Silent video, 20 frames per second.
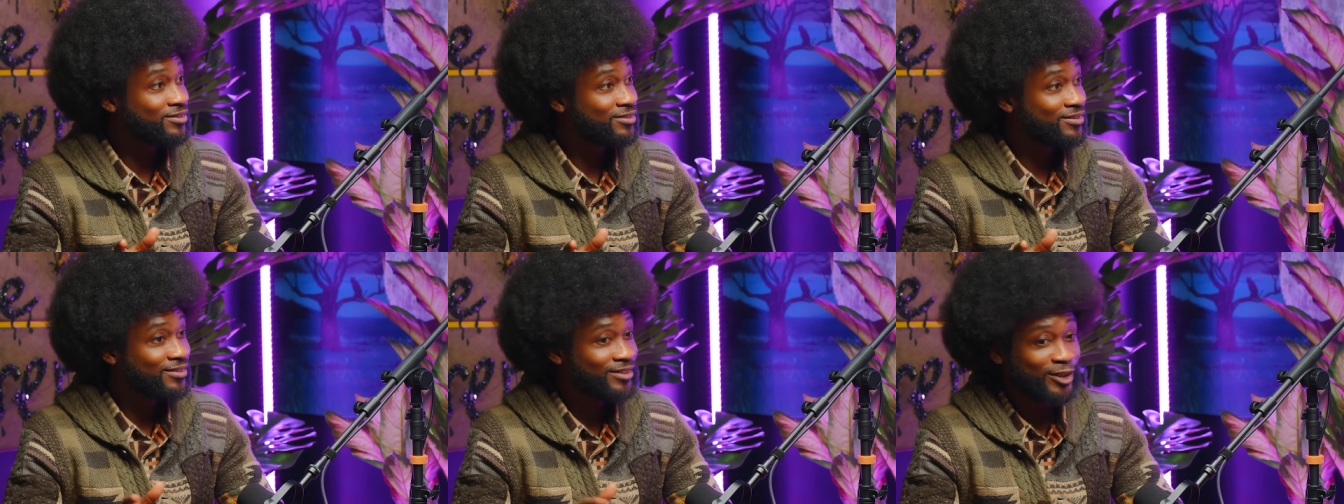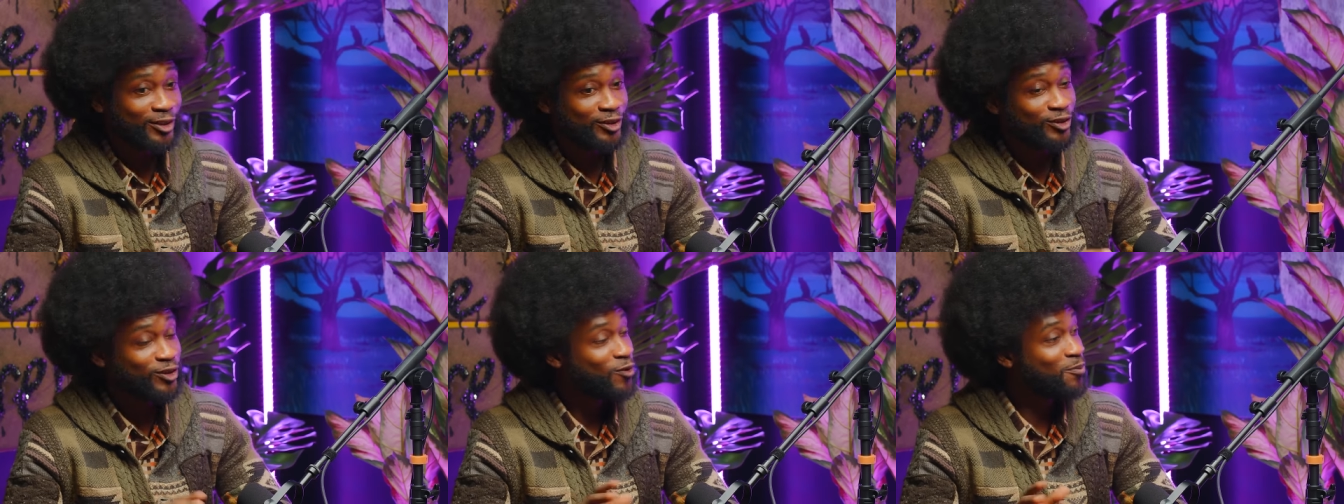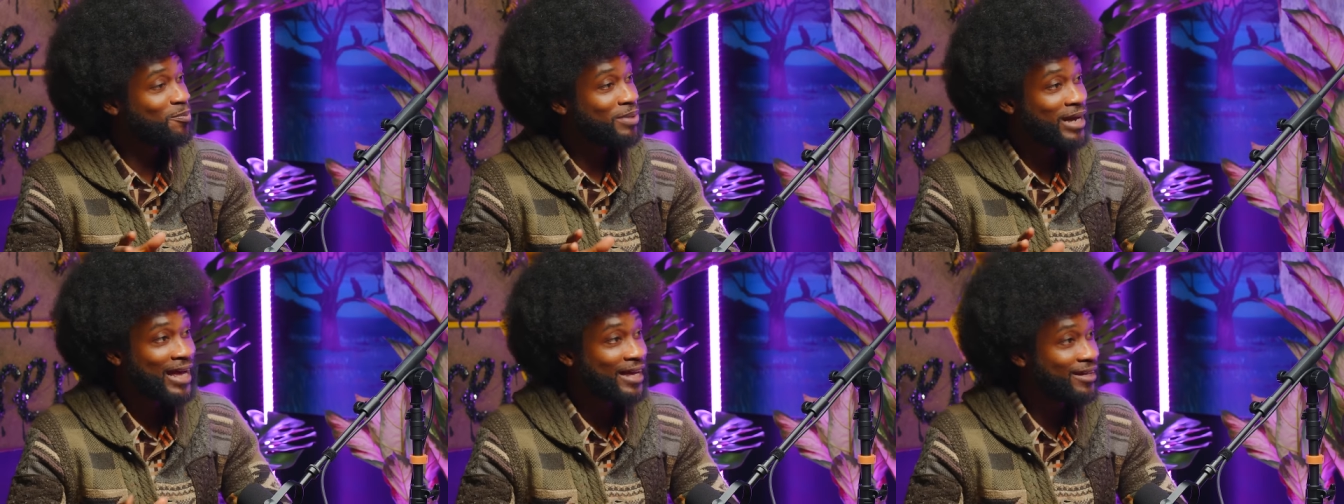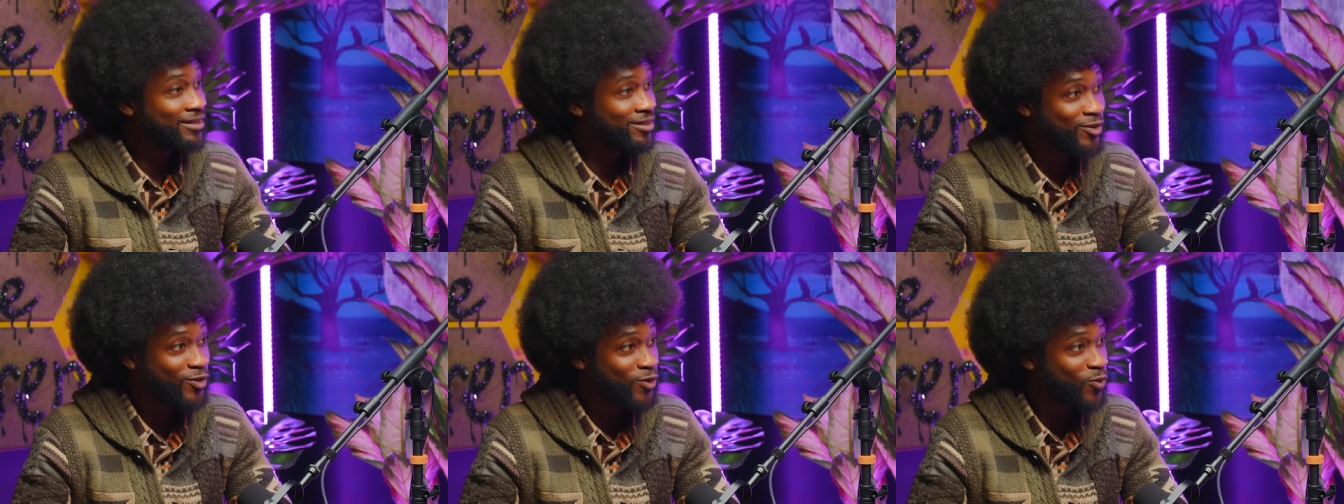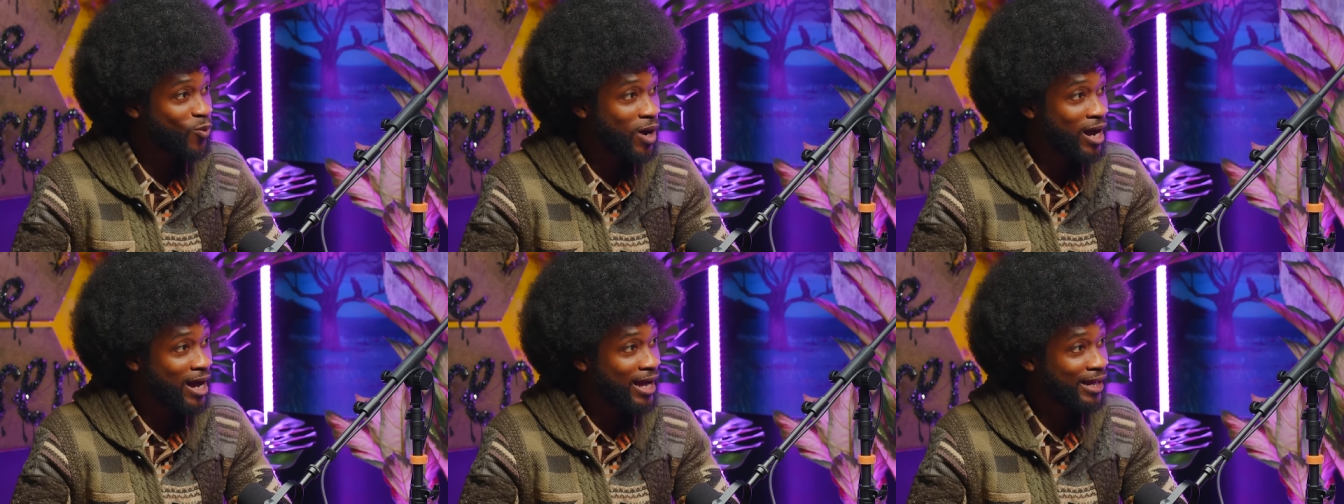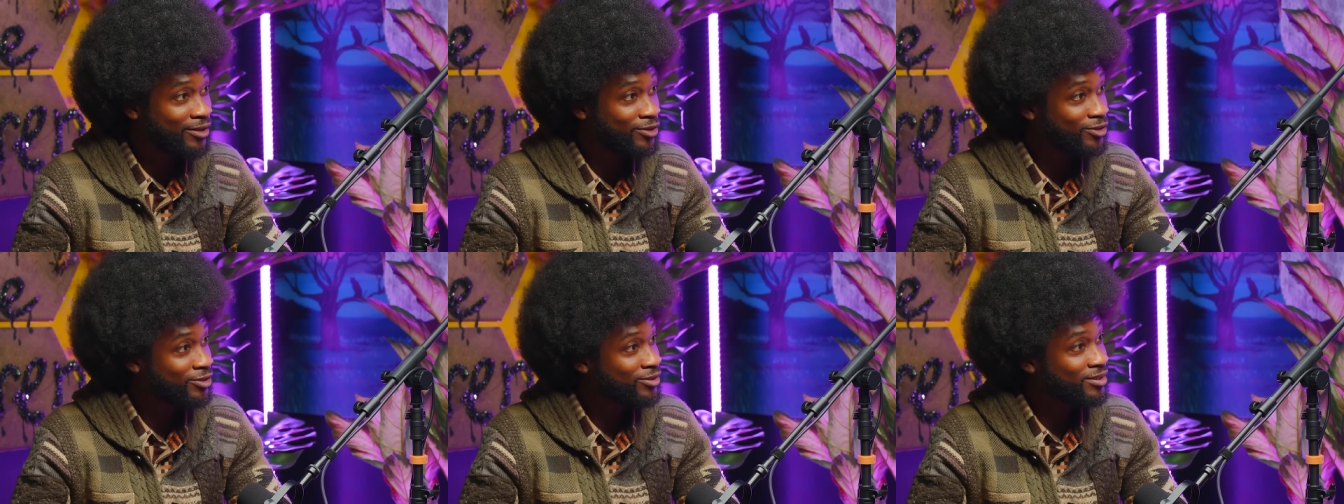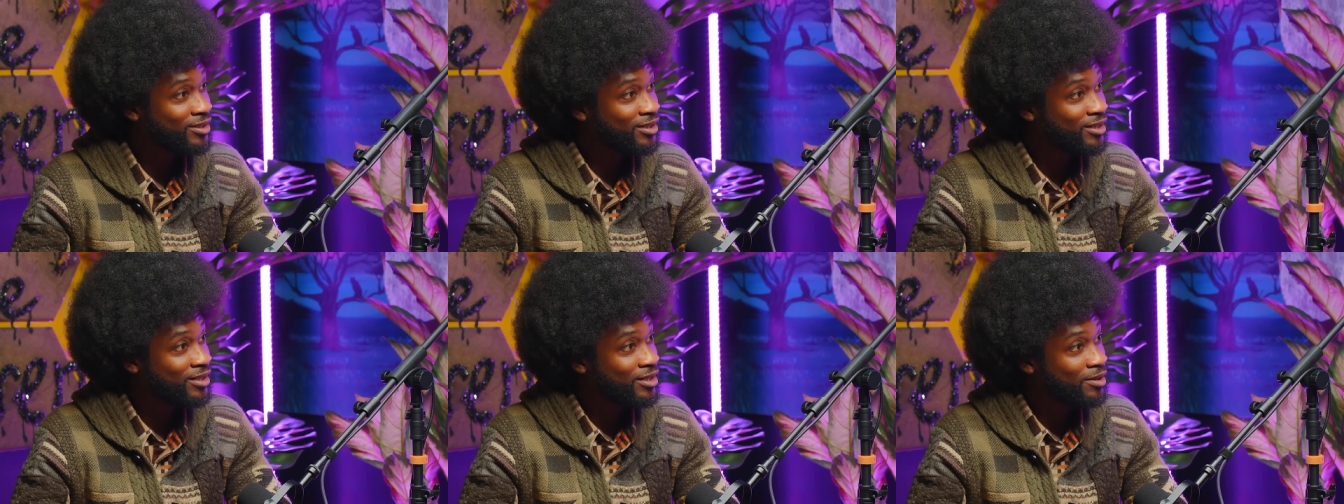and there's no patent in the wild,
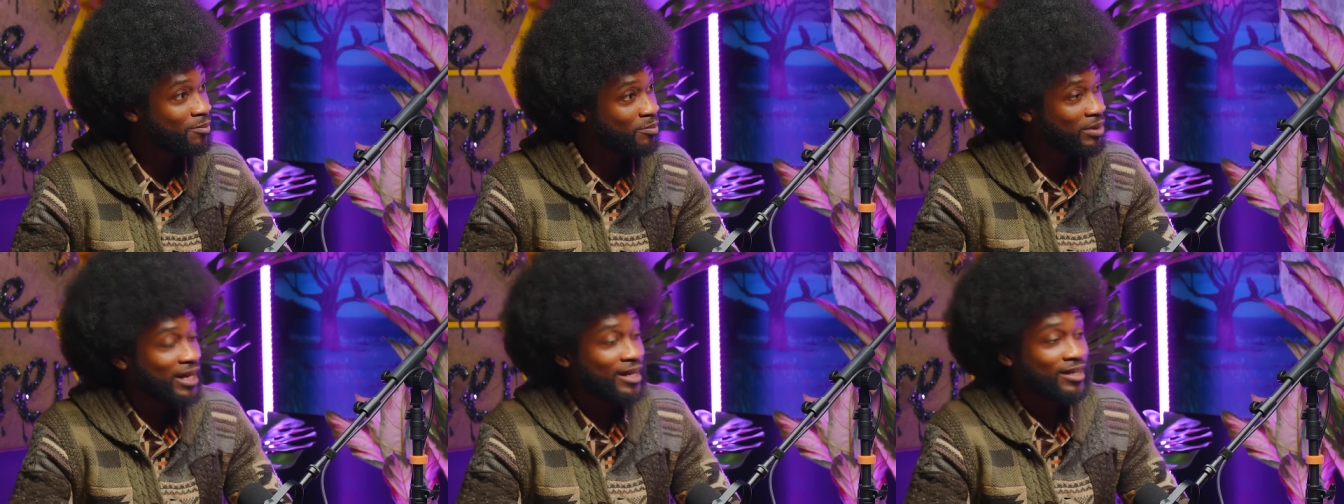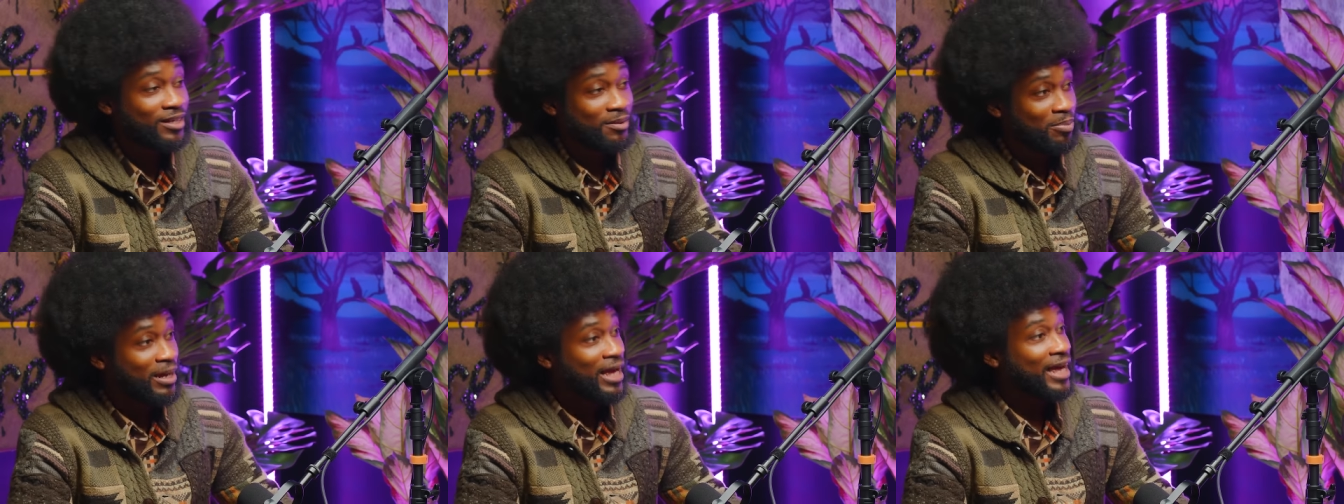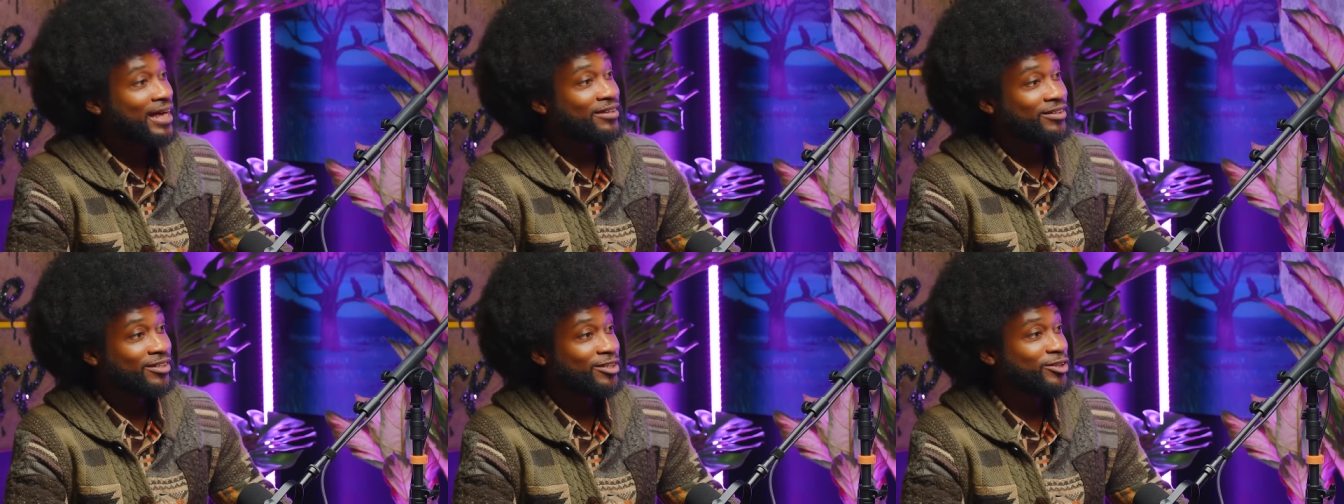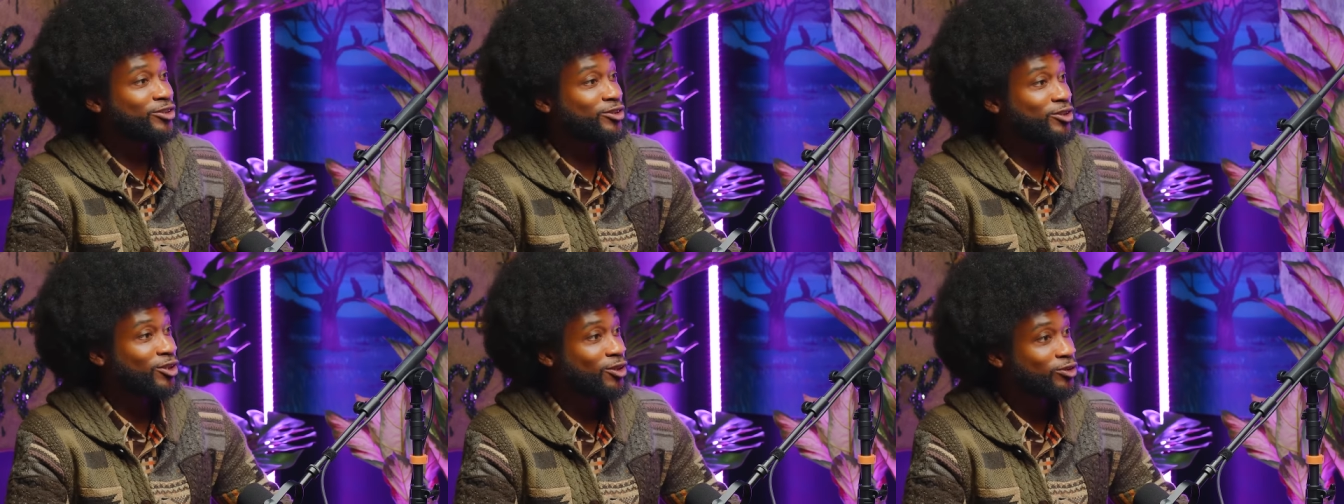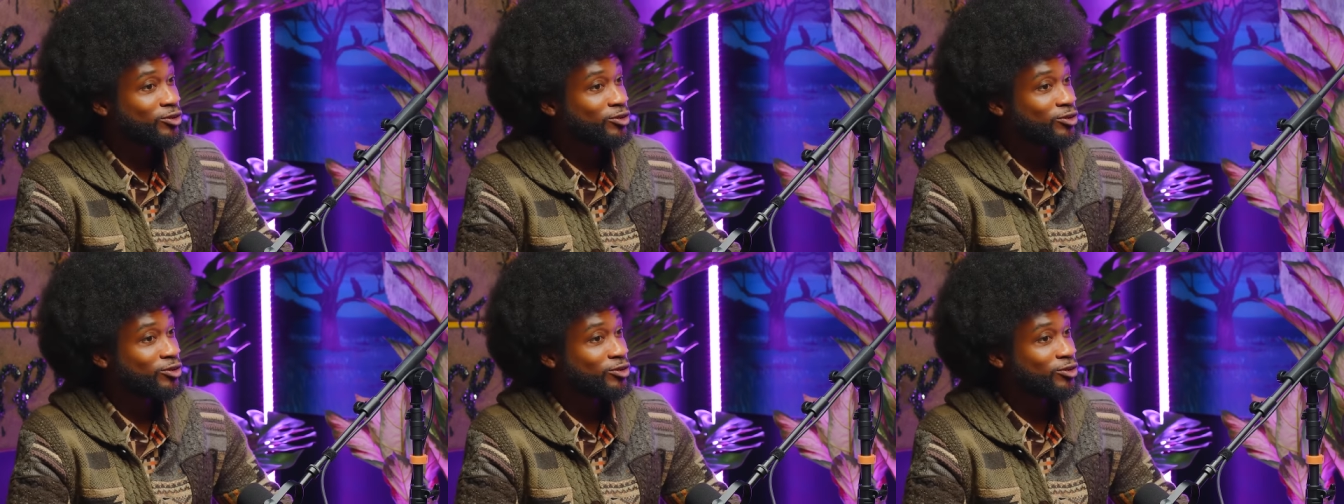but I can patent this though.